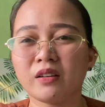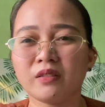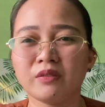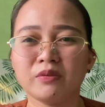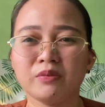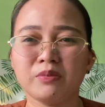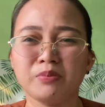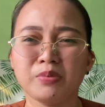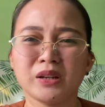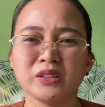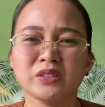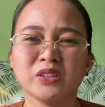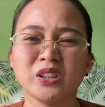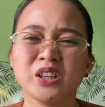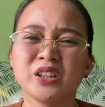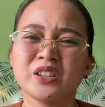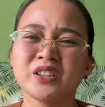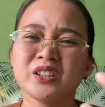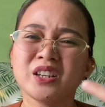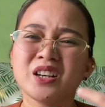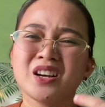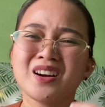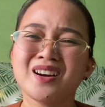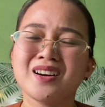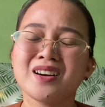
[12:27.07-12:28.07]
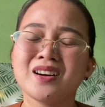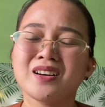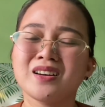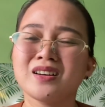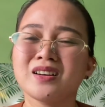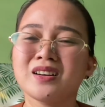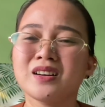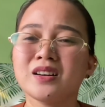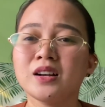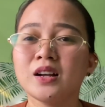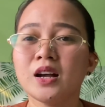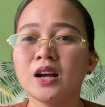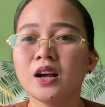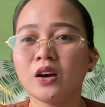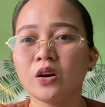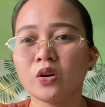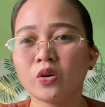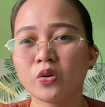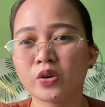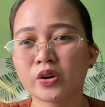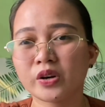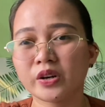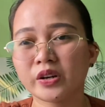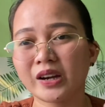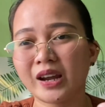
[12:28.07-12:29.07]
bacteria
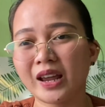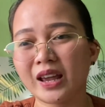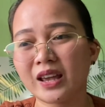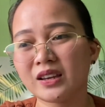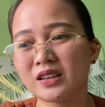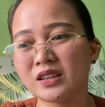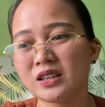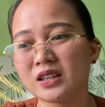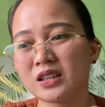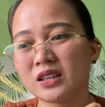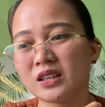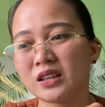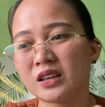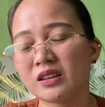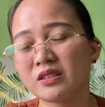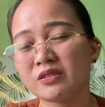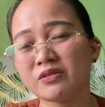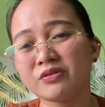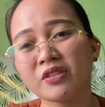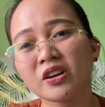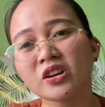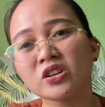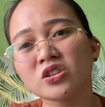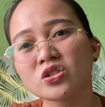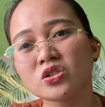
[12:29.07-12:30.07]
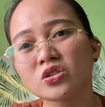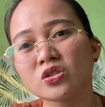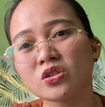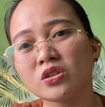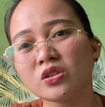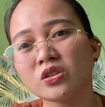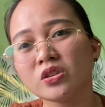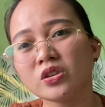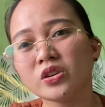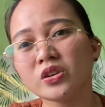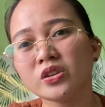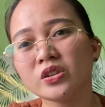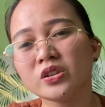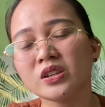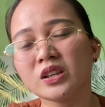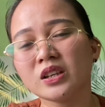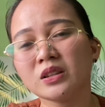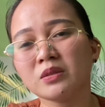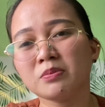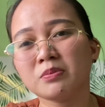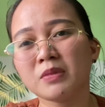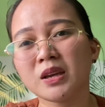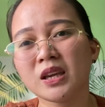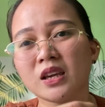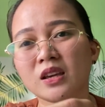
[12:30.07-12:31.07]
or any infection that
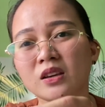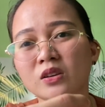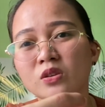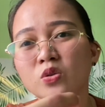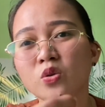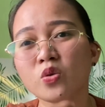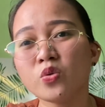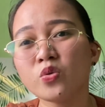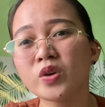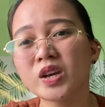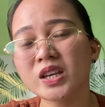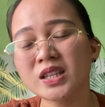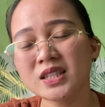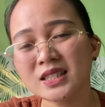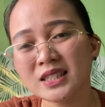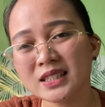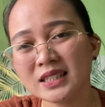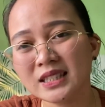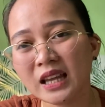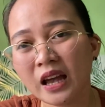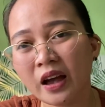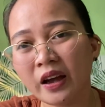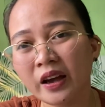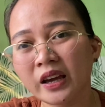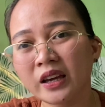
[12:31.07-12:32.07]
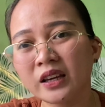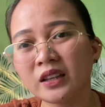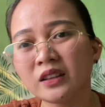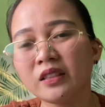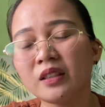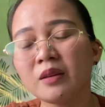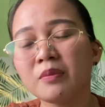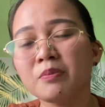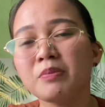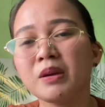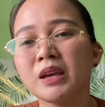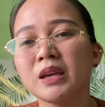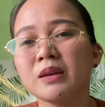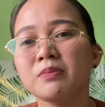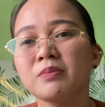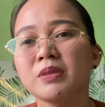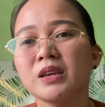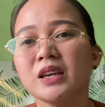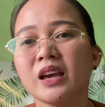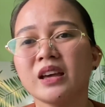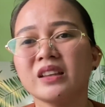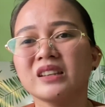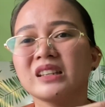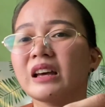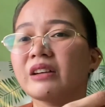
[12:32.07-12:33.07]
may go inside the baby
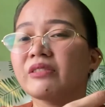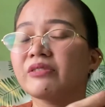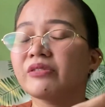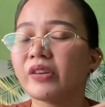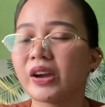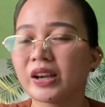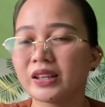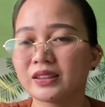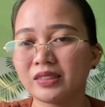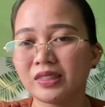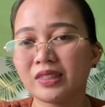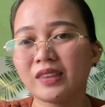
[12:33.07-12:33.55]
and affect